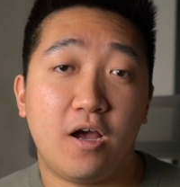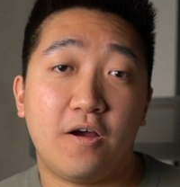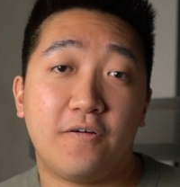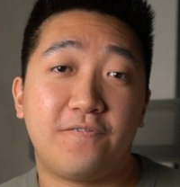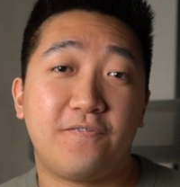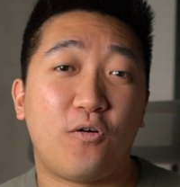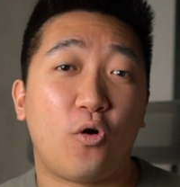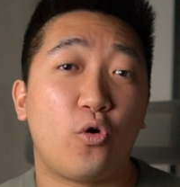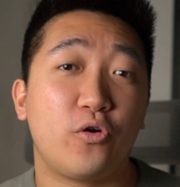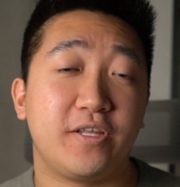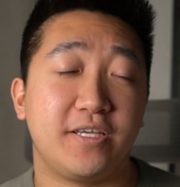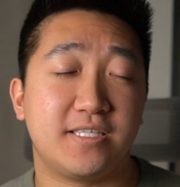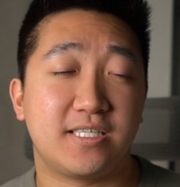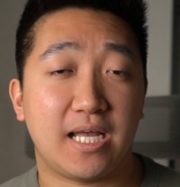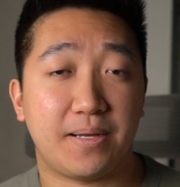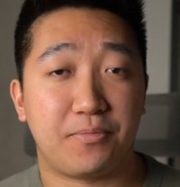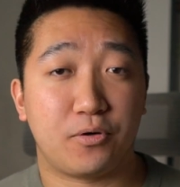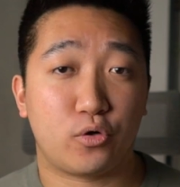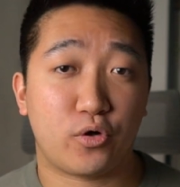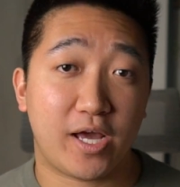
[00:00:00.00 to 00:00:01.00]
for these
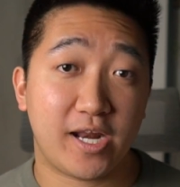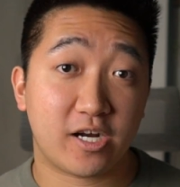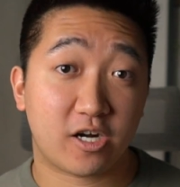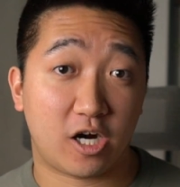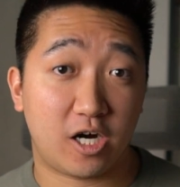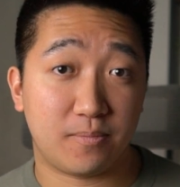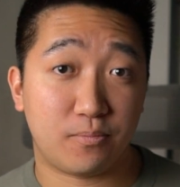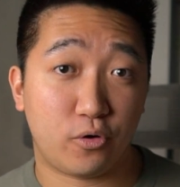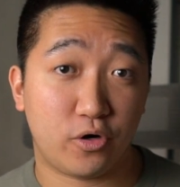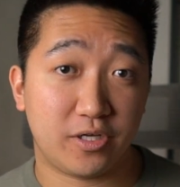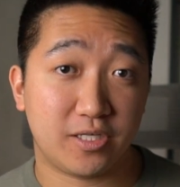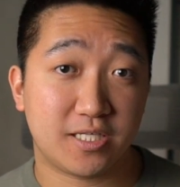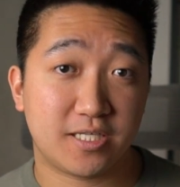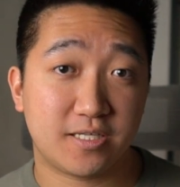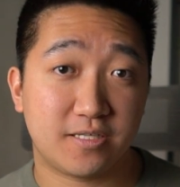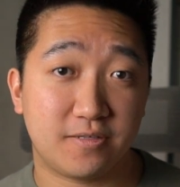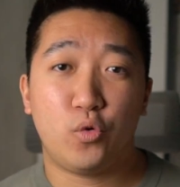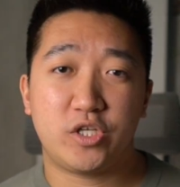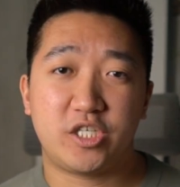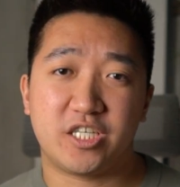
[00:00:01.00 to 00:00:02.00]
type of credit card
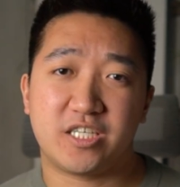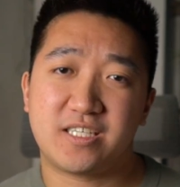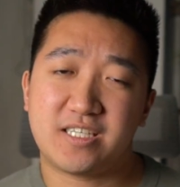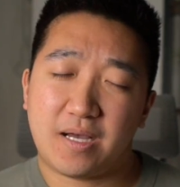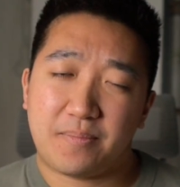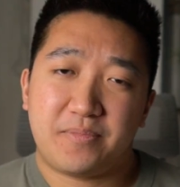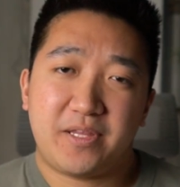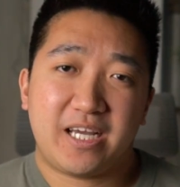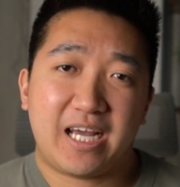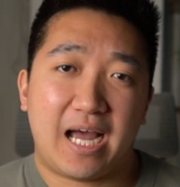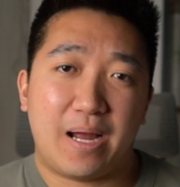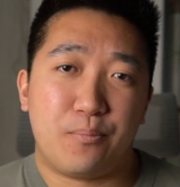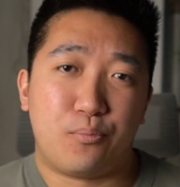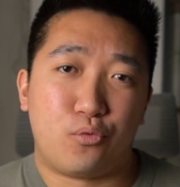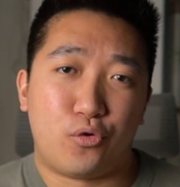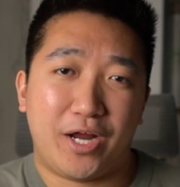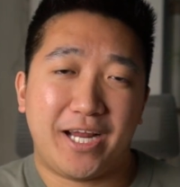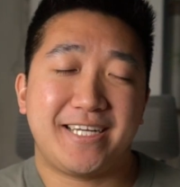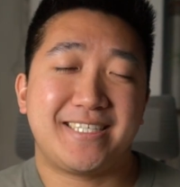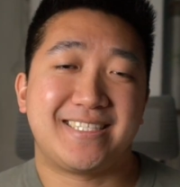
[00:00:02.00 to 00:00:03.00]
points, which is something I
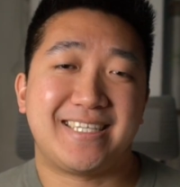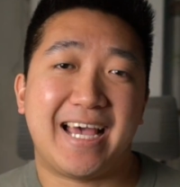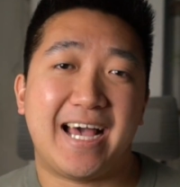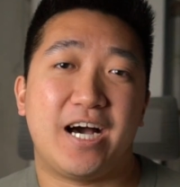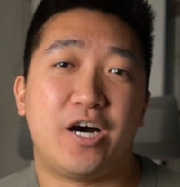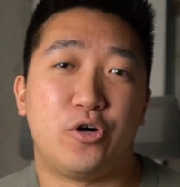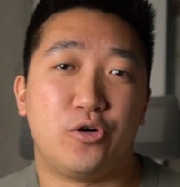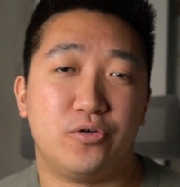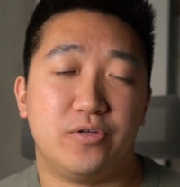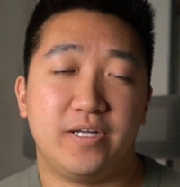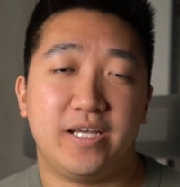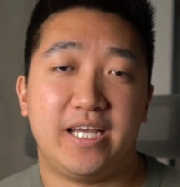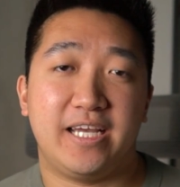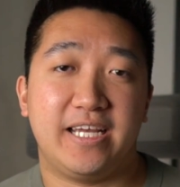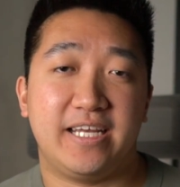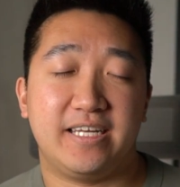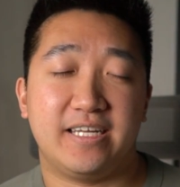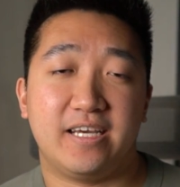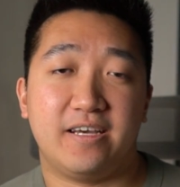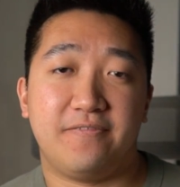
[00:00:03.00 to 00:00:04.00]
break down
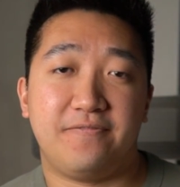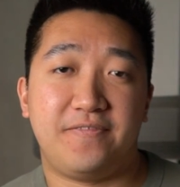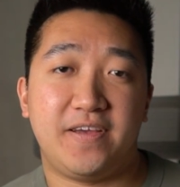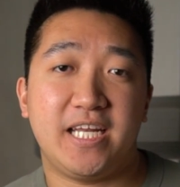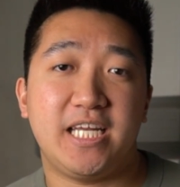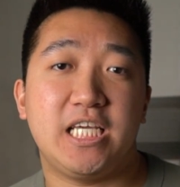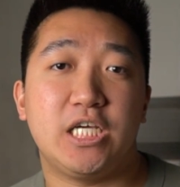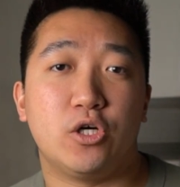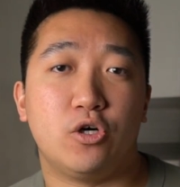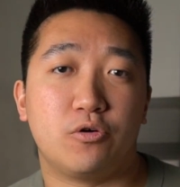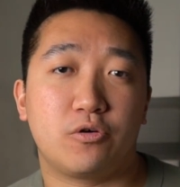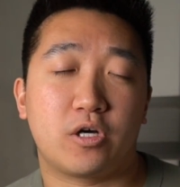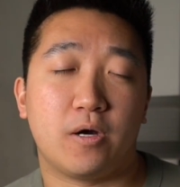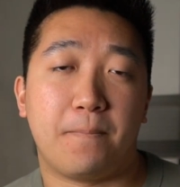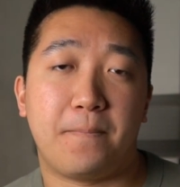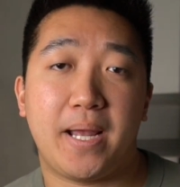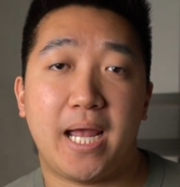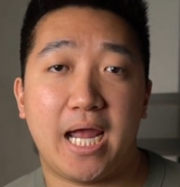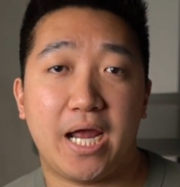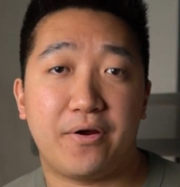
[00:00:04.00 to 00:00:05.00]
in a video
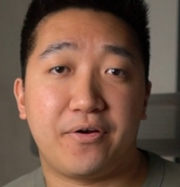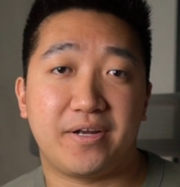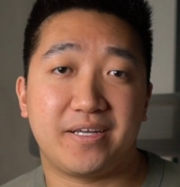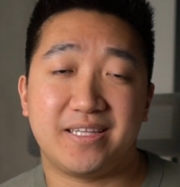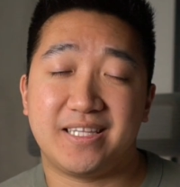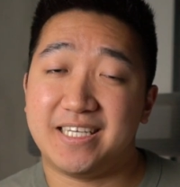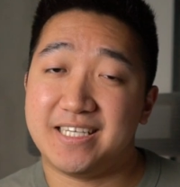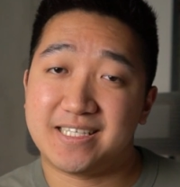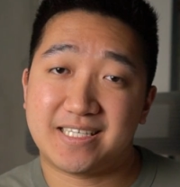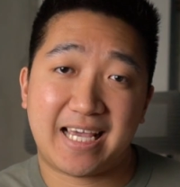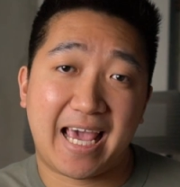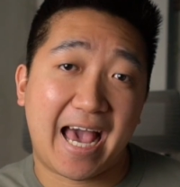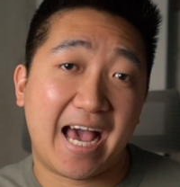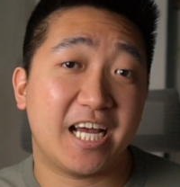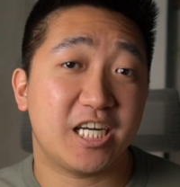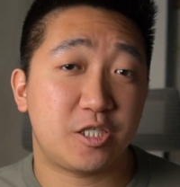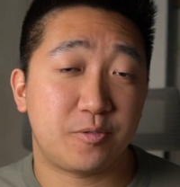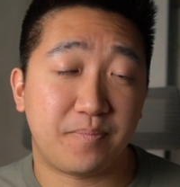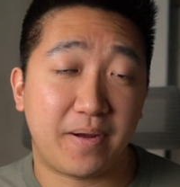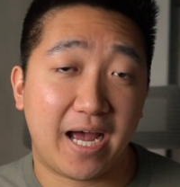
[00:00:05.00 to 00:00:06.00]
comparing these
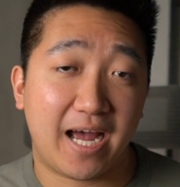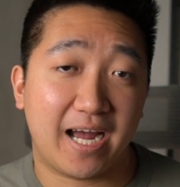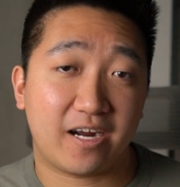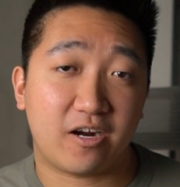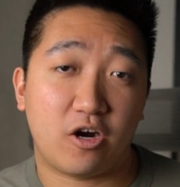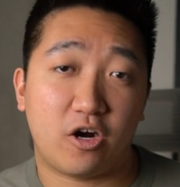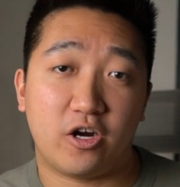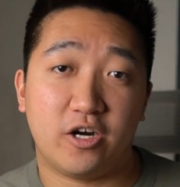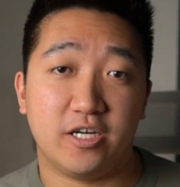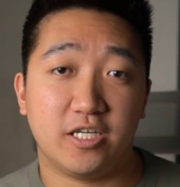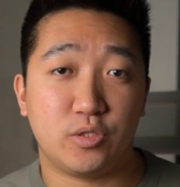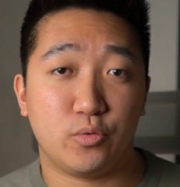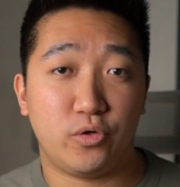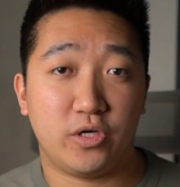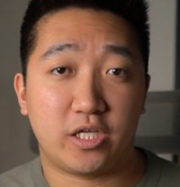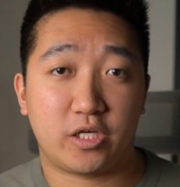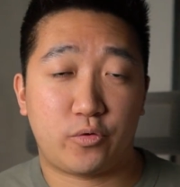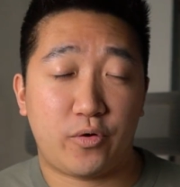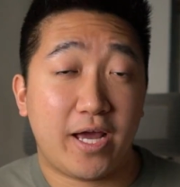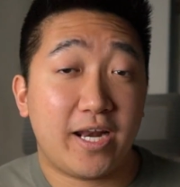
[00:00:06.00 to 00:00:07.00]
cashback cards
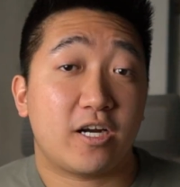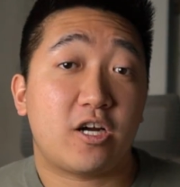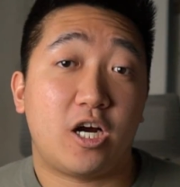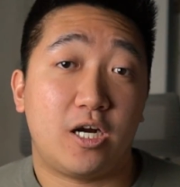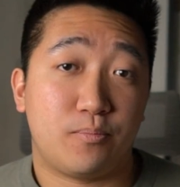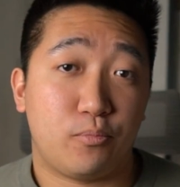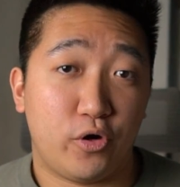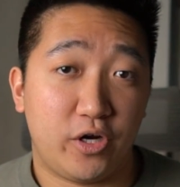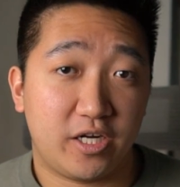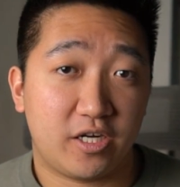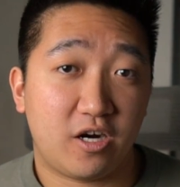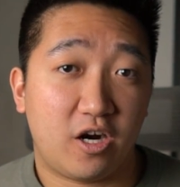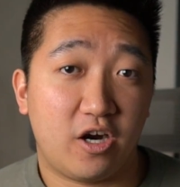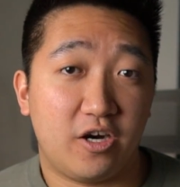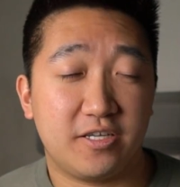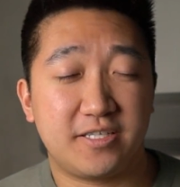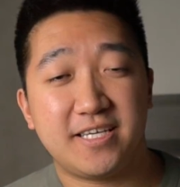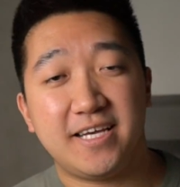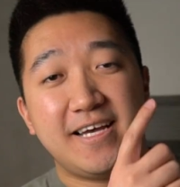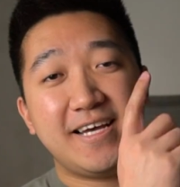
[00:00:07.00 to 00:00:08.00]
with credit card point
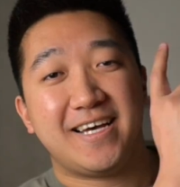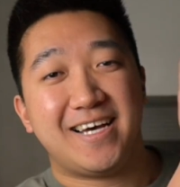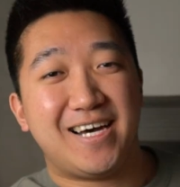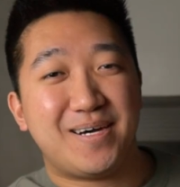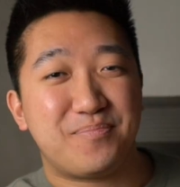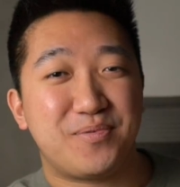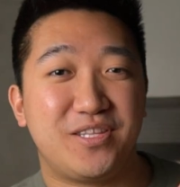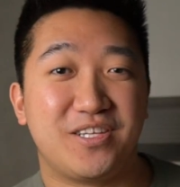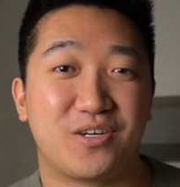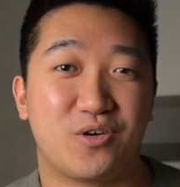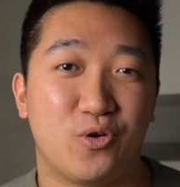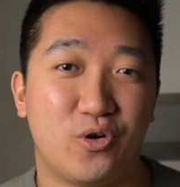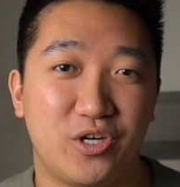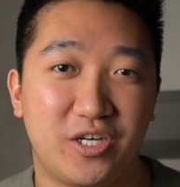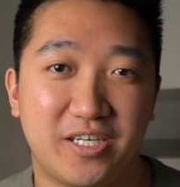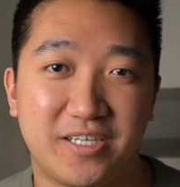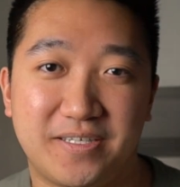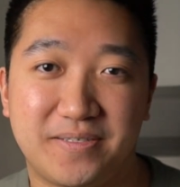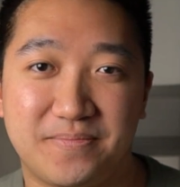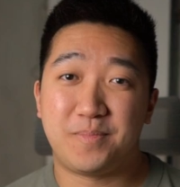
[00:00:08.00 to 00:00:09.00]
cards up in the
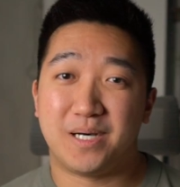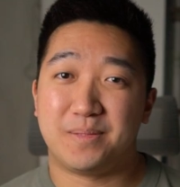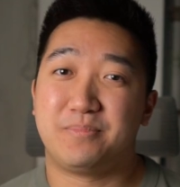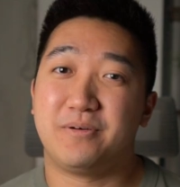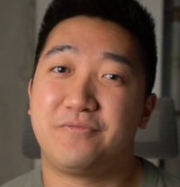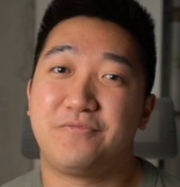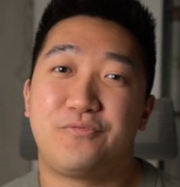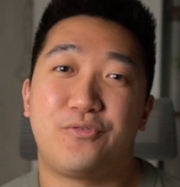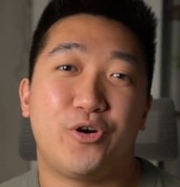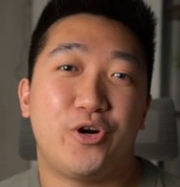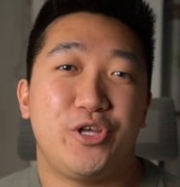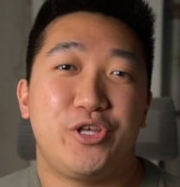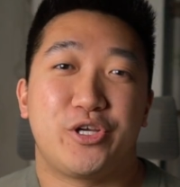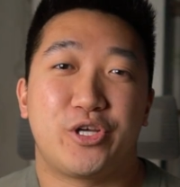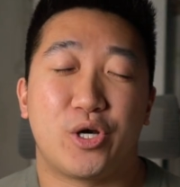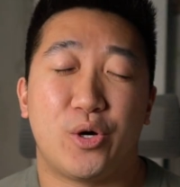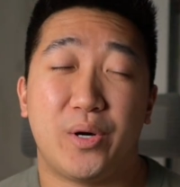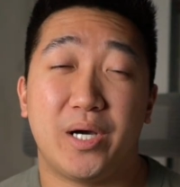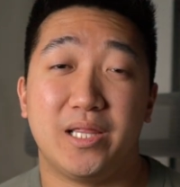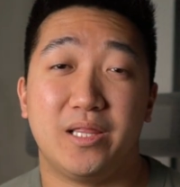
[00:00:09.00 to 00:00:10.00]
corner. But before you
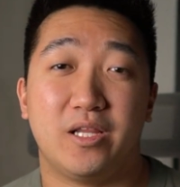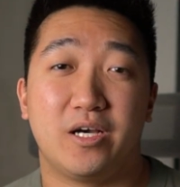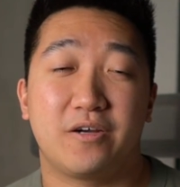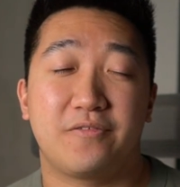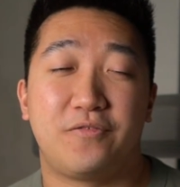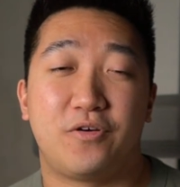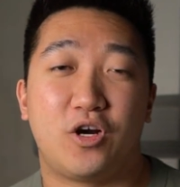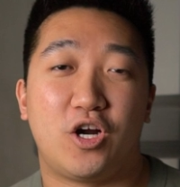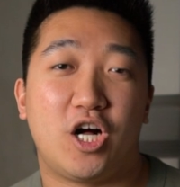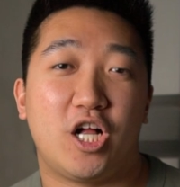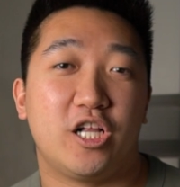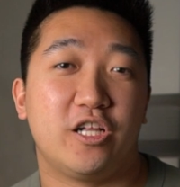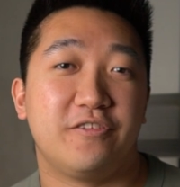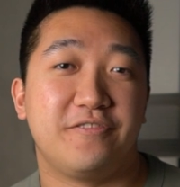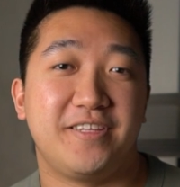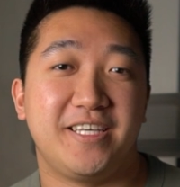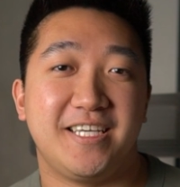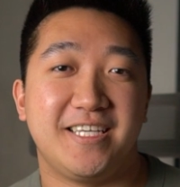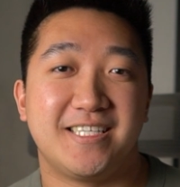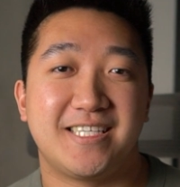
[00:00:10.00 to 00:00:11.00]
go and look for all
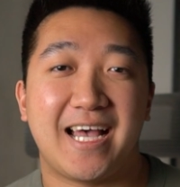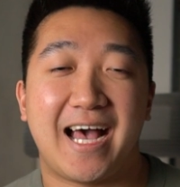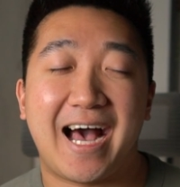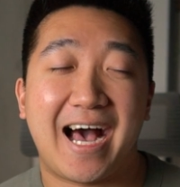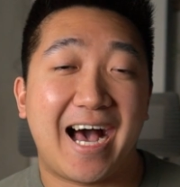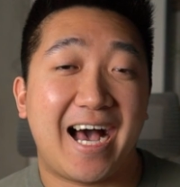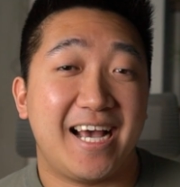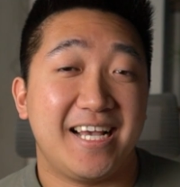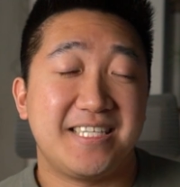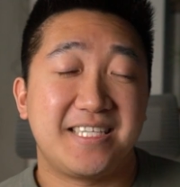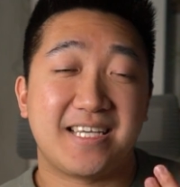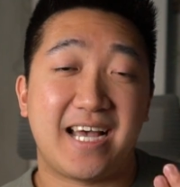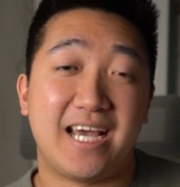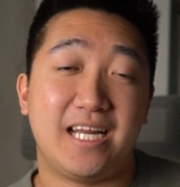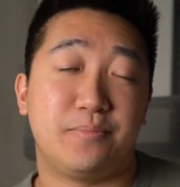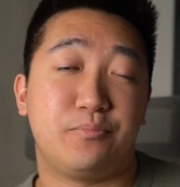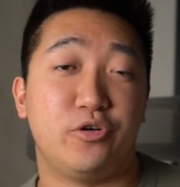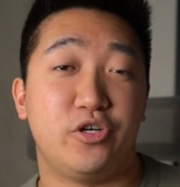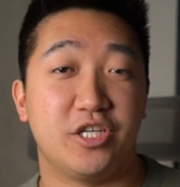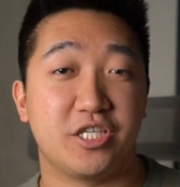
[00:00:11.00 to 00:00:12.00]
of these high
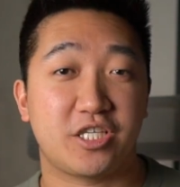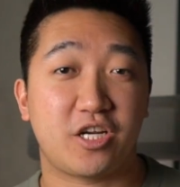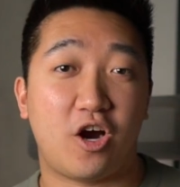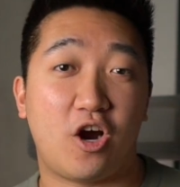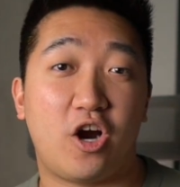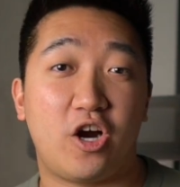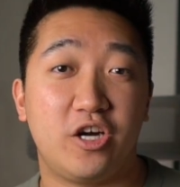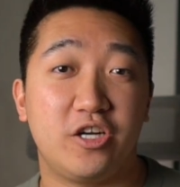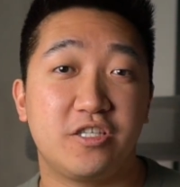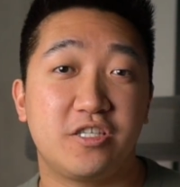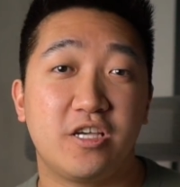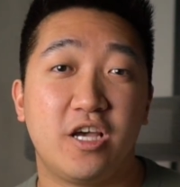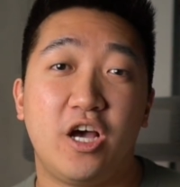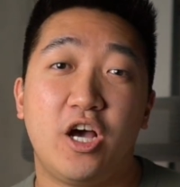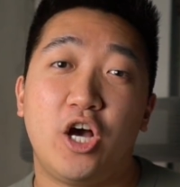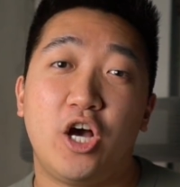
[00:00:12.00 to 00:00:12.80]
sign-up bonus cards,